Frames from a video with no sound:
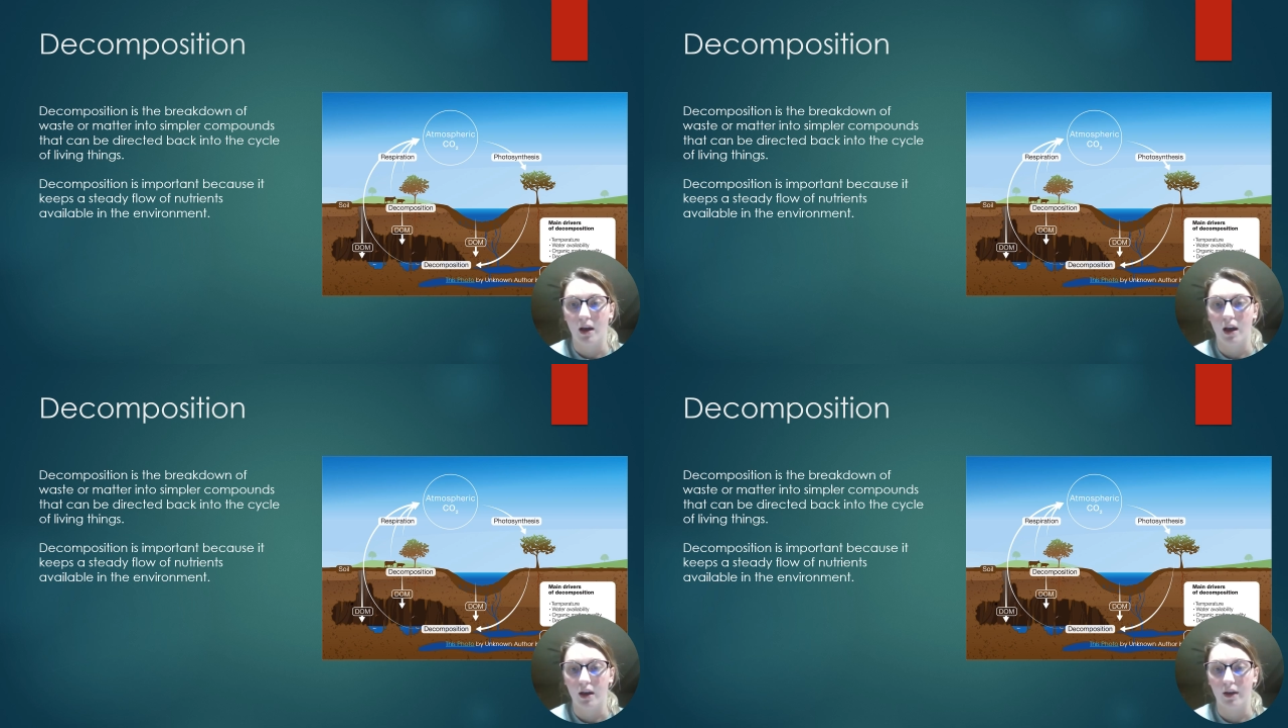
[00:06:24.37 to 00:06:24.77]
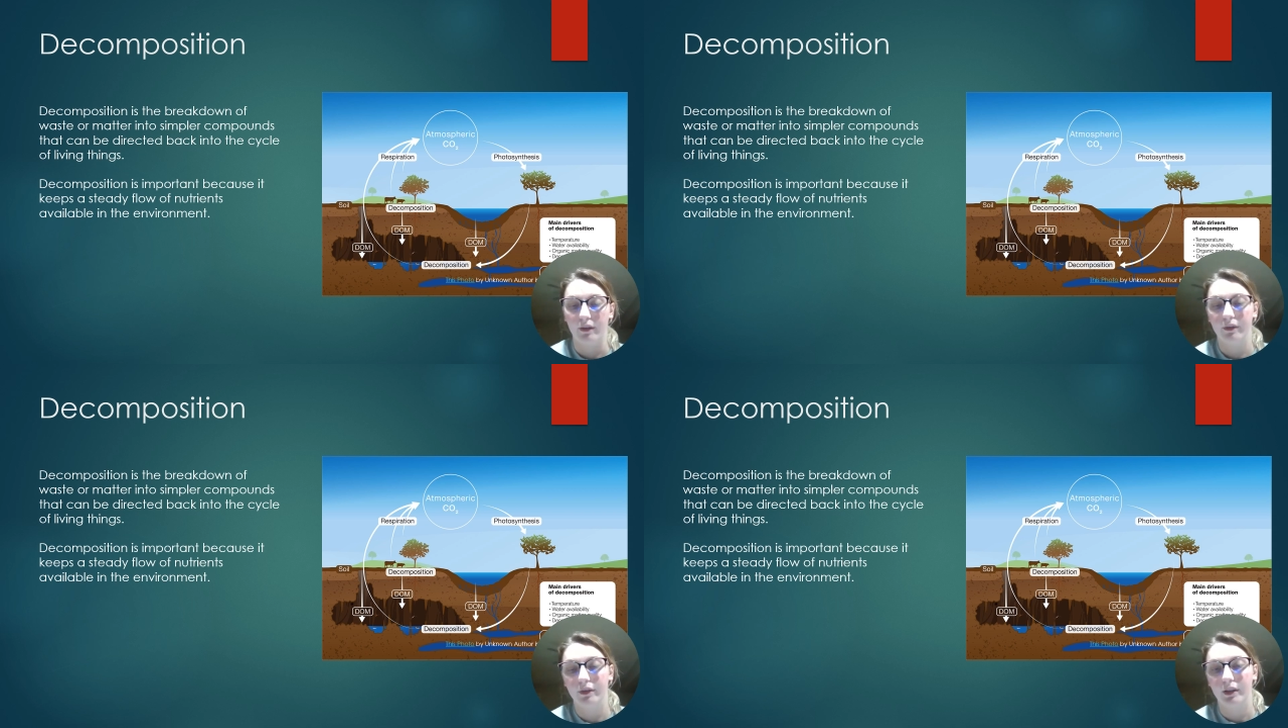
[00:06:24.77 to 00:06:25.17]

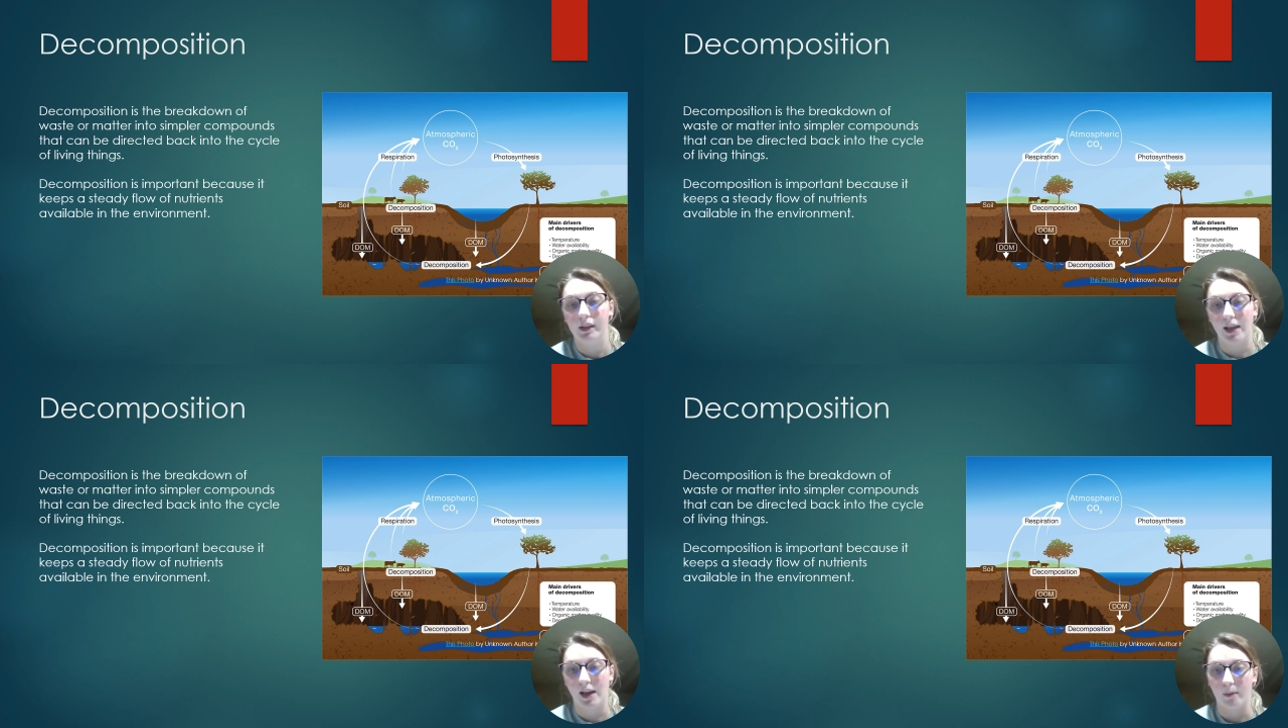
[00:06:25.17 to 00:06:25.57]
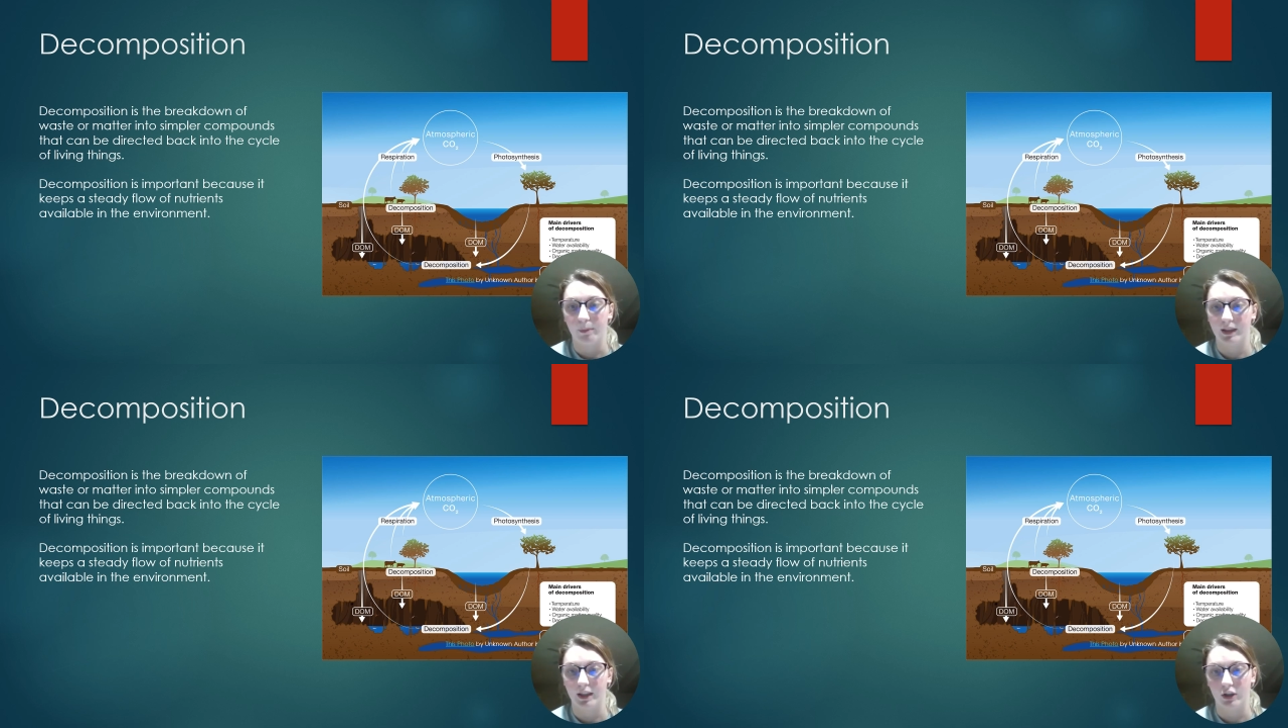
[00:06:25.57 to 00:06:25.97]
of
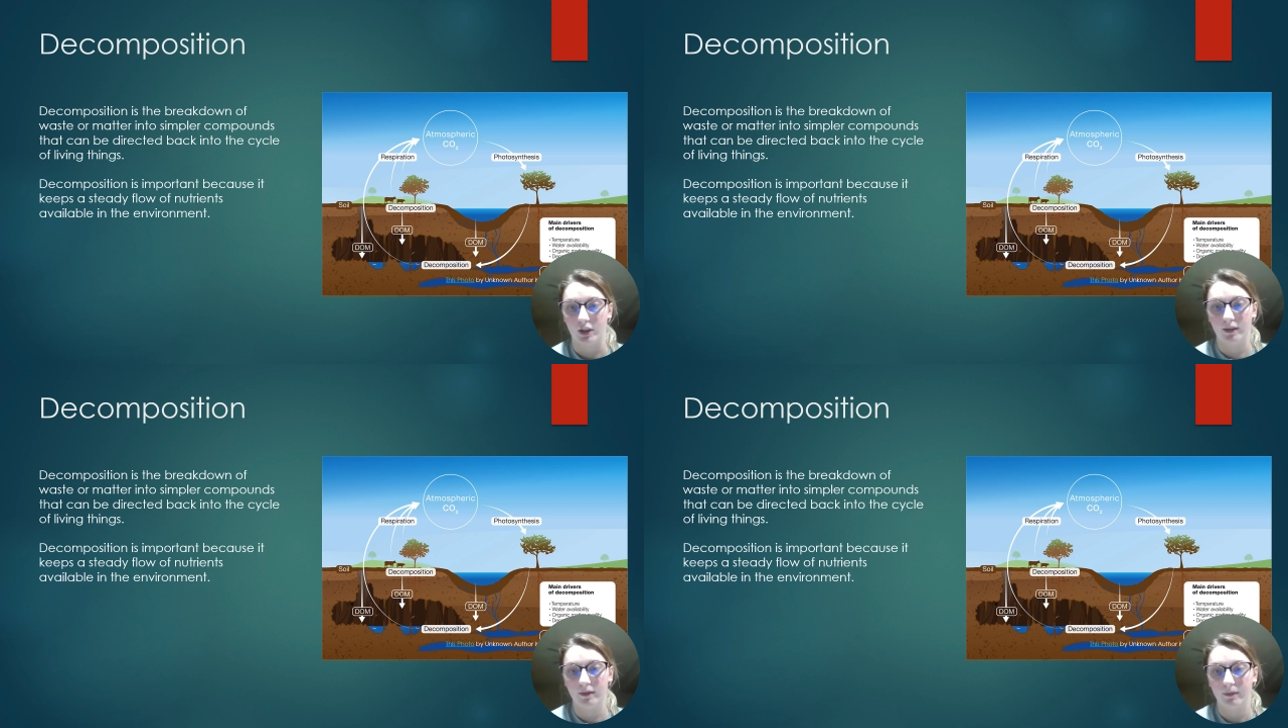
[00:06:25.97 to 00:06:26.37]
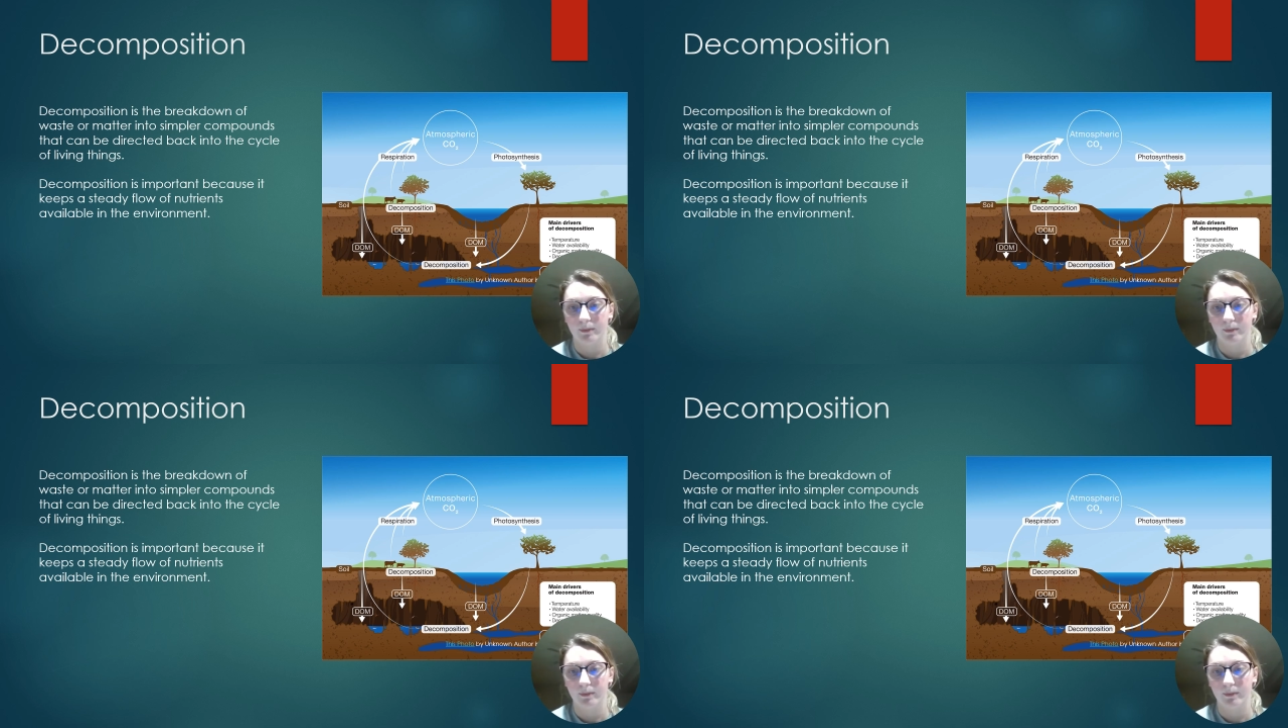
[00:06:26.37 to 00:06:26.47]
decomposition,